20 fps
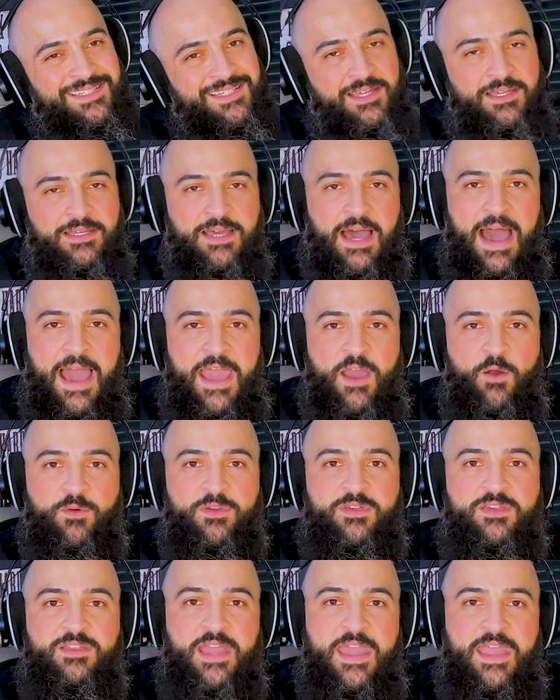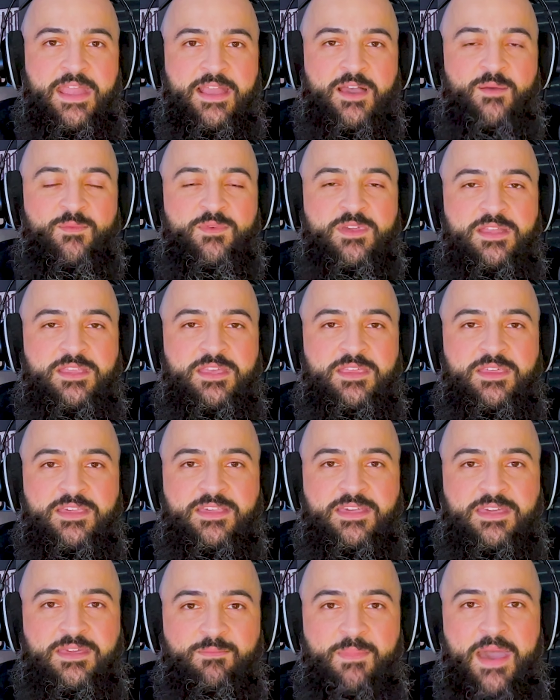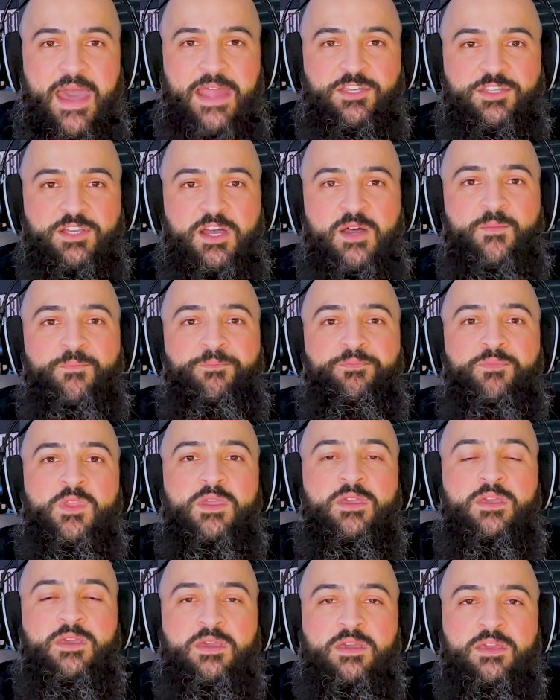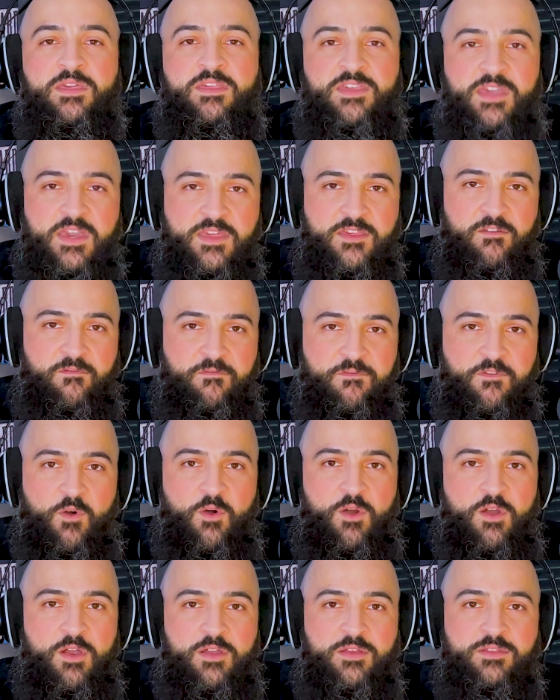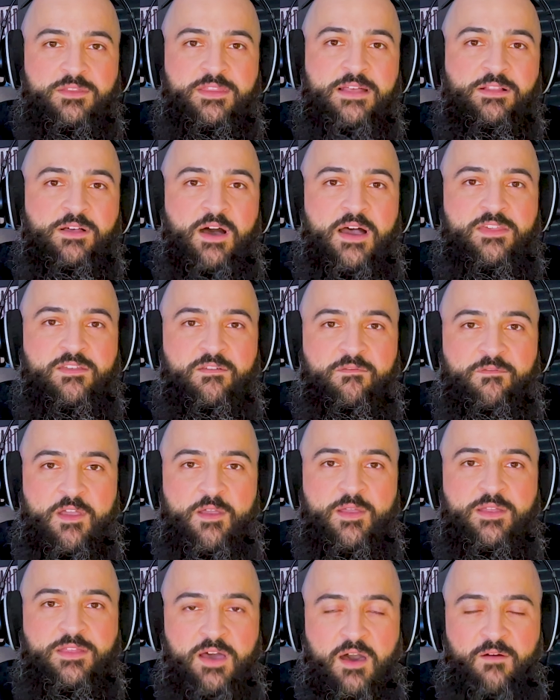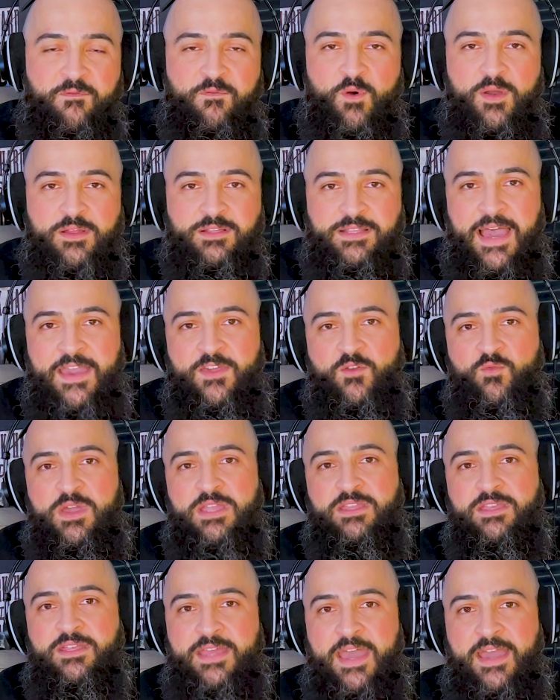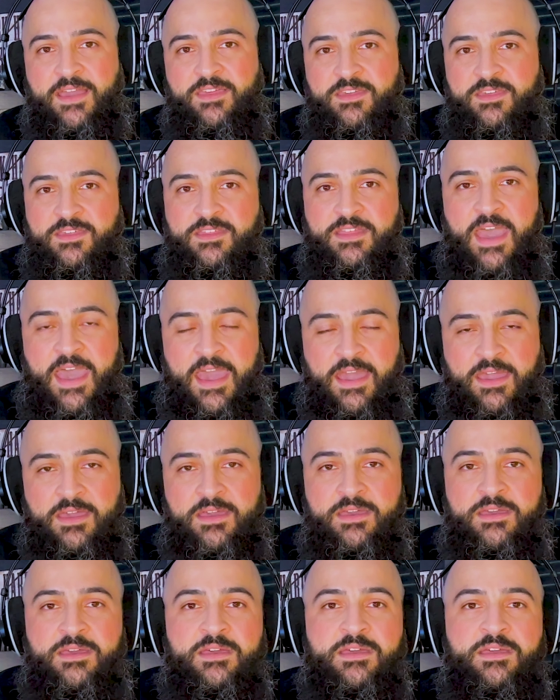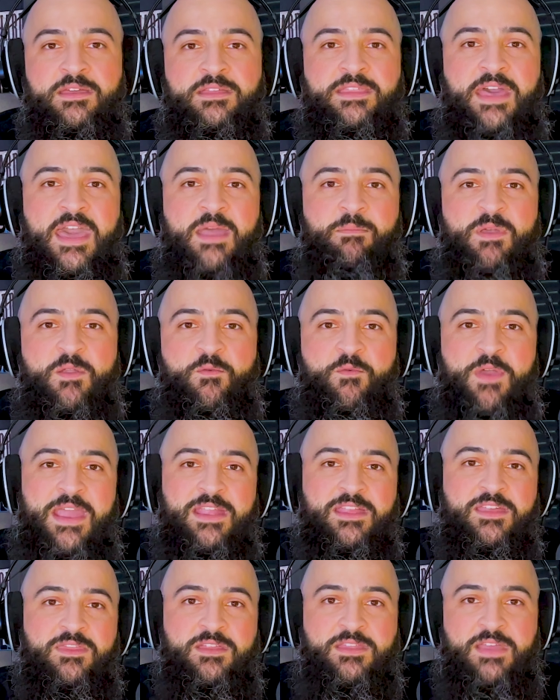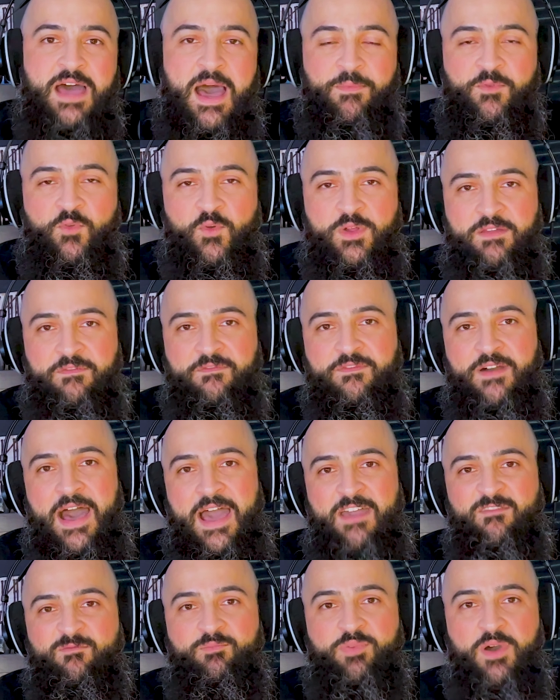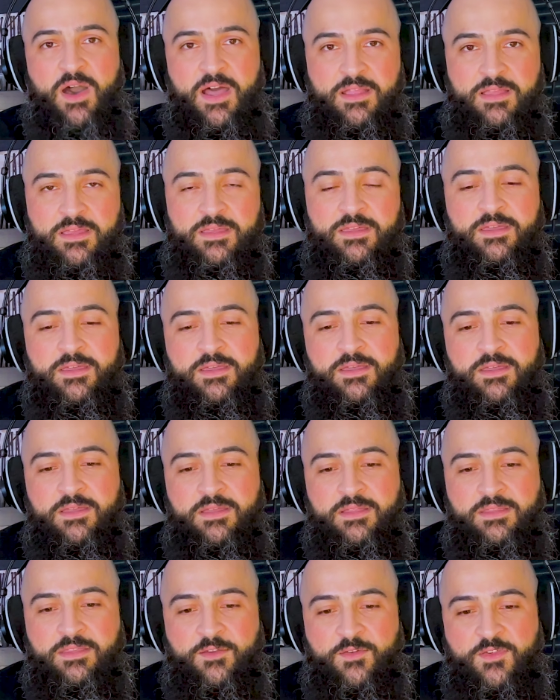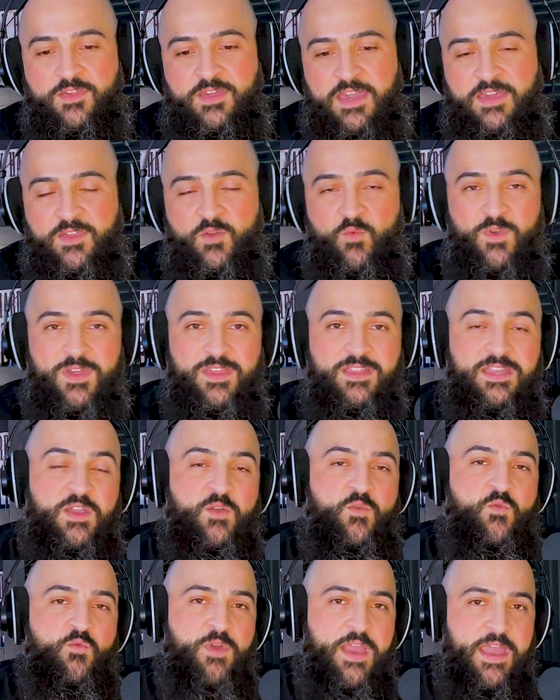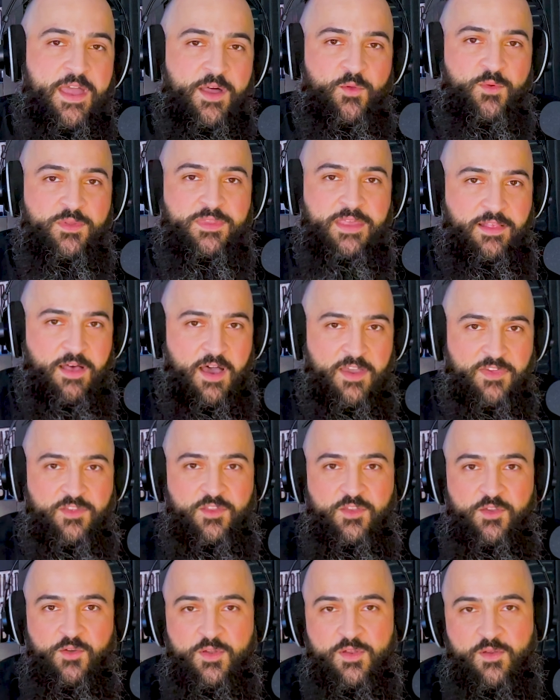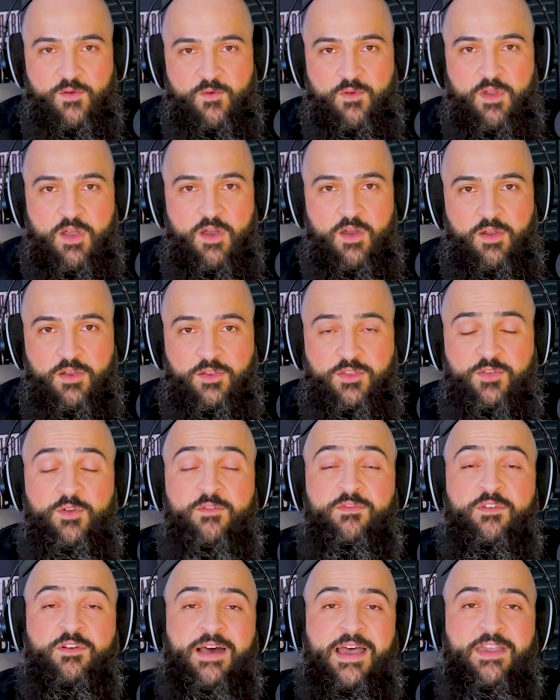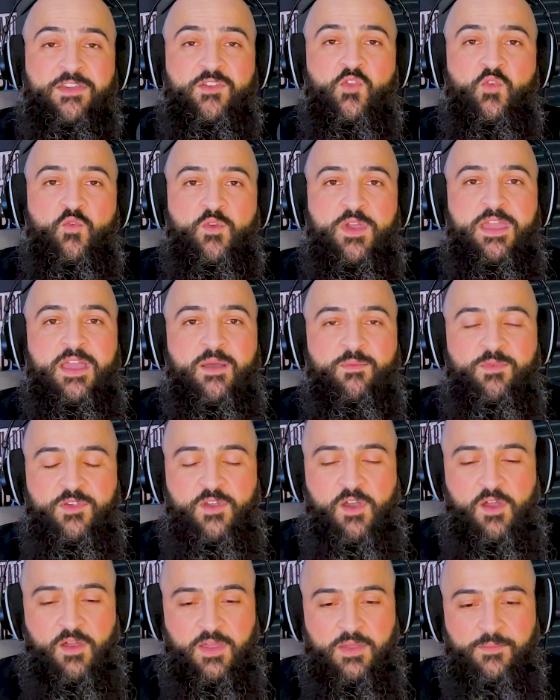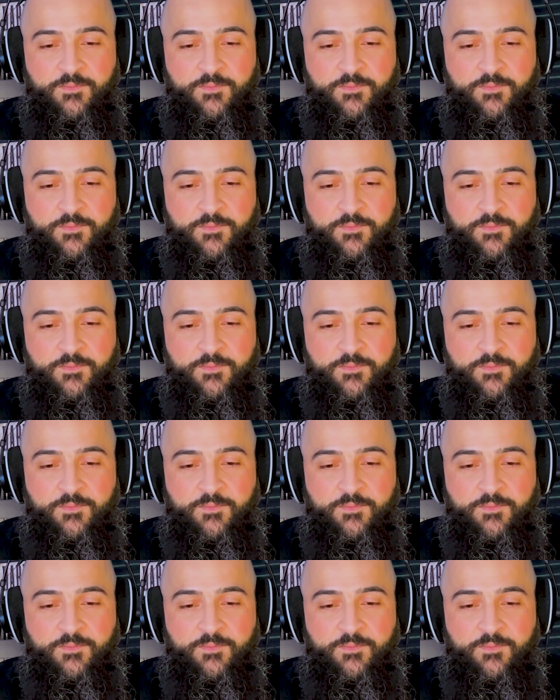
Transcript: Iowa State comes into this matchup six and four. They lost a very tough one last week to Texas Tech. They had been ranked in the top twenty-five, but their season was derailed when they lost two in a row, or two of their last three. I'm sorry.